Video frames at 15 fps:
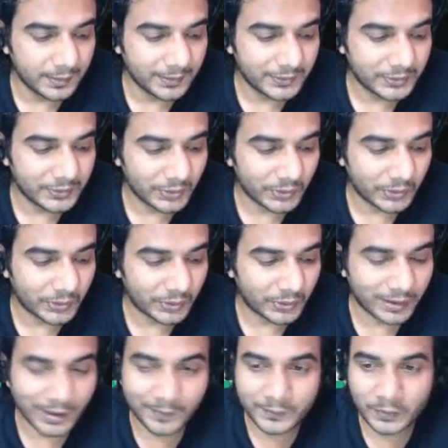So
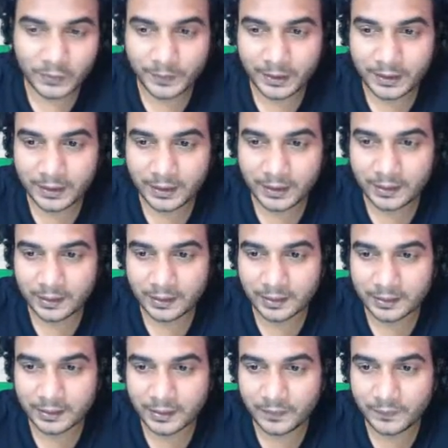you'll have to pay then
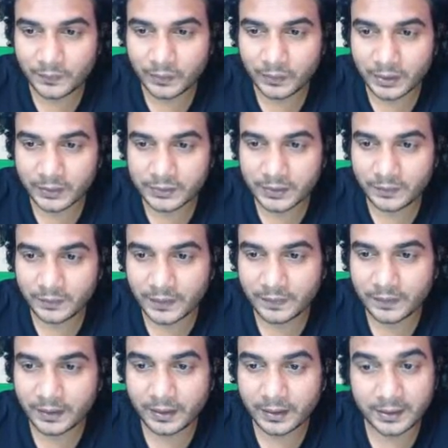
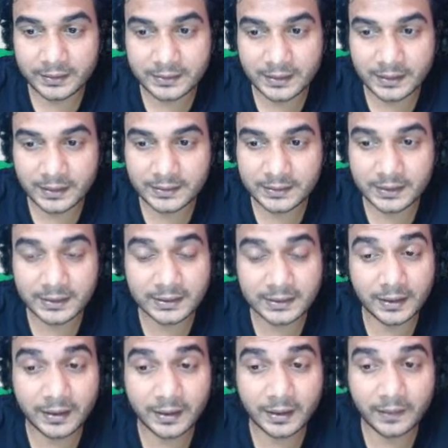34,506
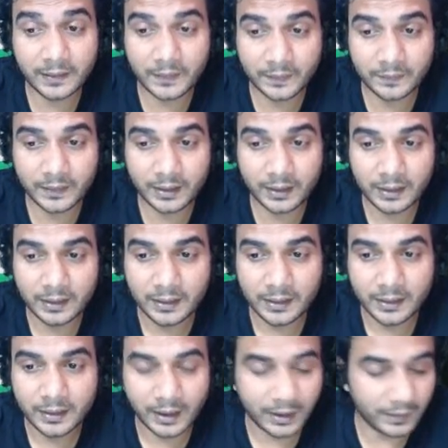650
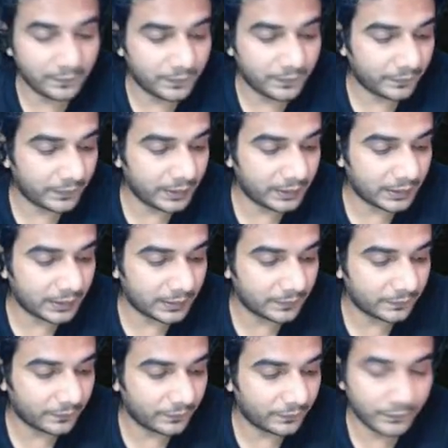and
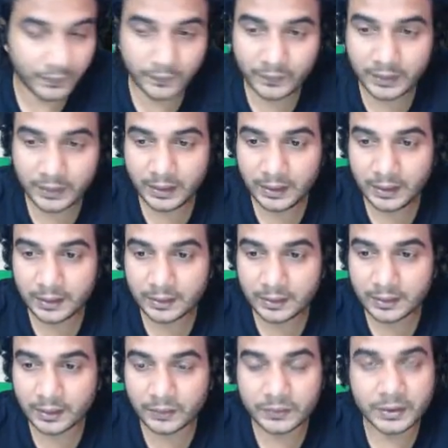
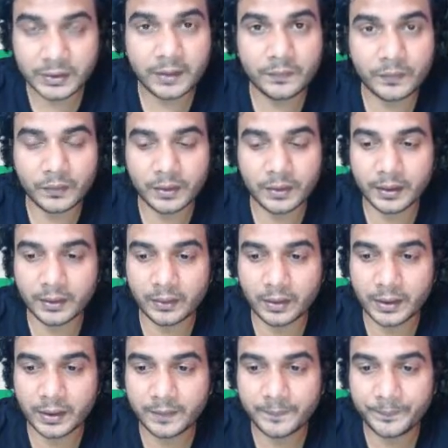50,400. All right.